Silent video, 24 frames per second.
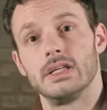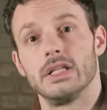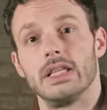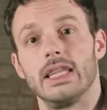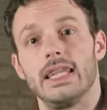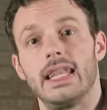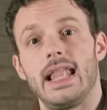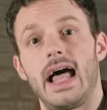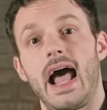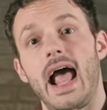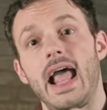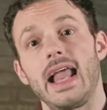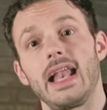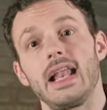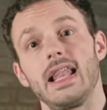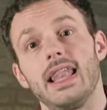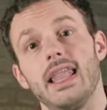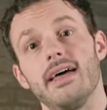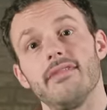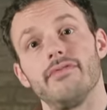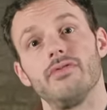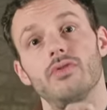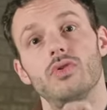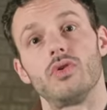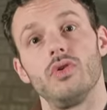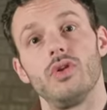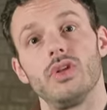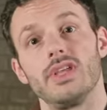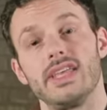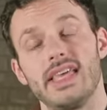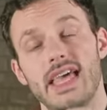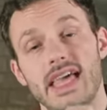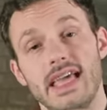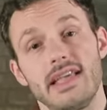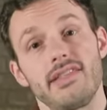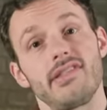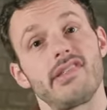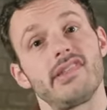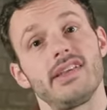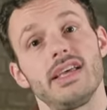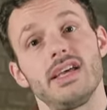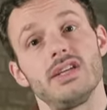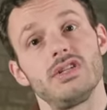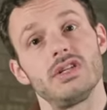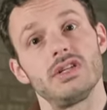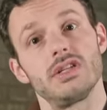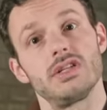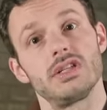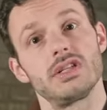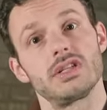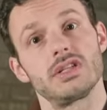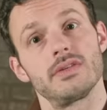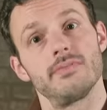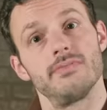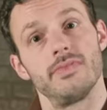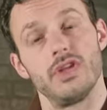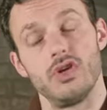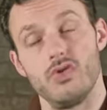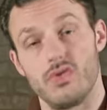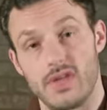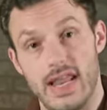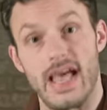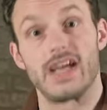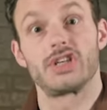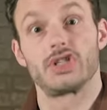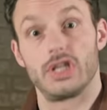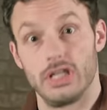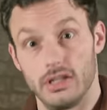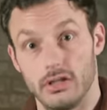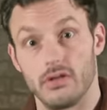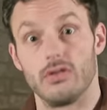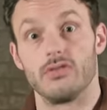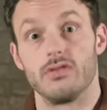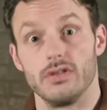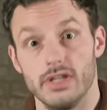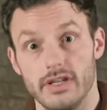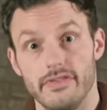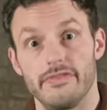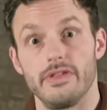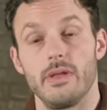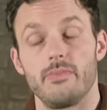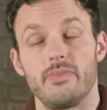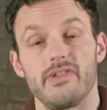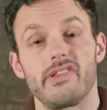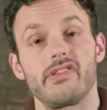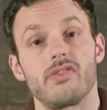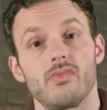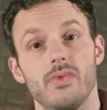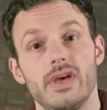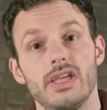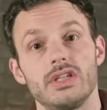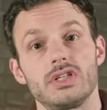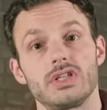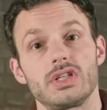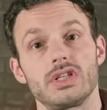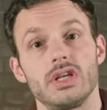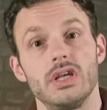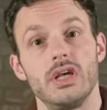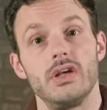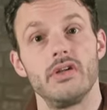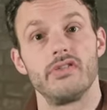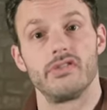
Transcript: line level gain stages that you can actually literally flip a switch.